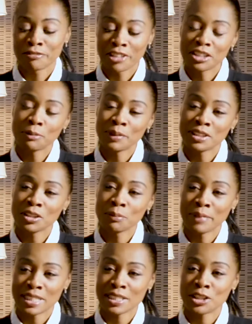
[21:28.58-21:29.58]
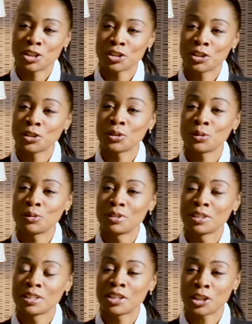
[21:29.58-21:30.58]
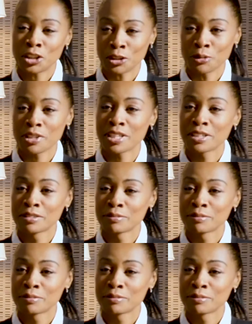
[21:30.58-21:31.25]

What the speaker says: fundamental message to the youth?